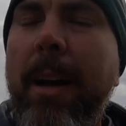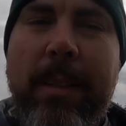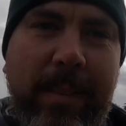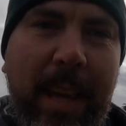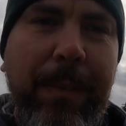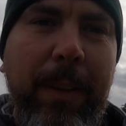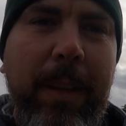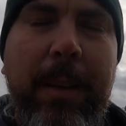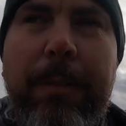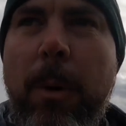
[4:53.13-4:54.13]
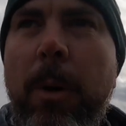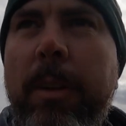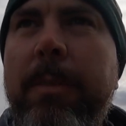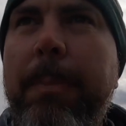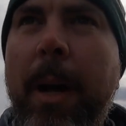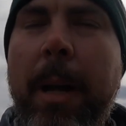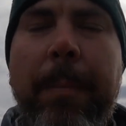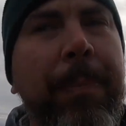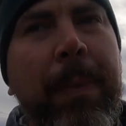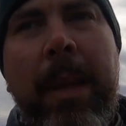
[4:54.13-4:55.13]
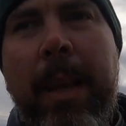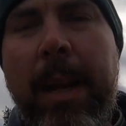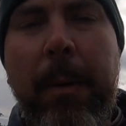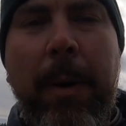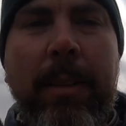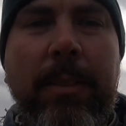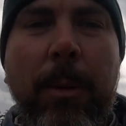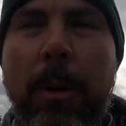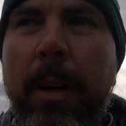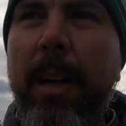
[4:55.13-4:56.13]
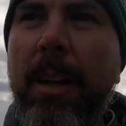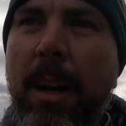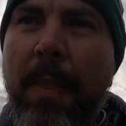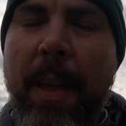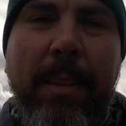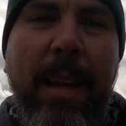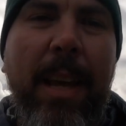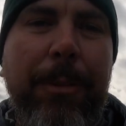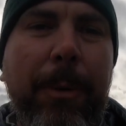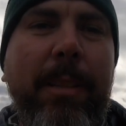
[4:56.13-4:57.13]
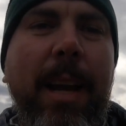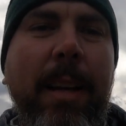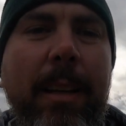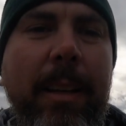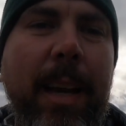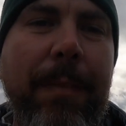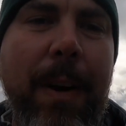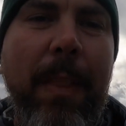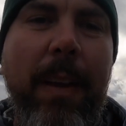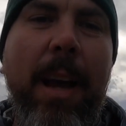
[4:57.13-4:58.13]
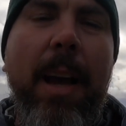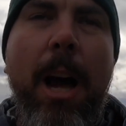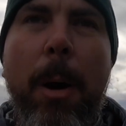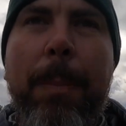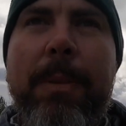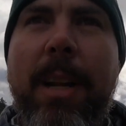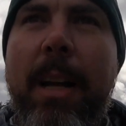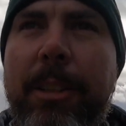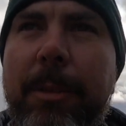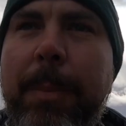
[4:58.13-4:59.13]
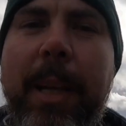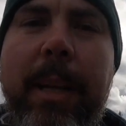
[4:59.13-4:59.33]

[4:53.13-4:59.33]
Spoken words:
safely, of course, but Anyway, so we're here on like day 3 technically. I finally got help. It's not just me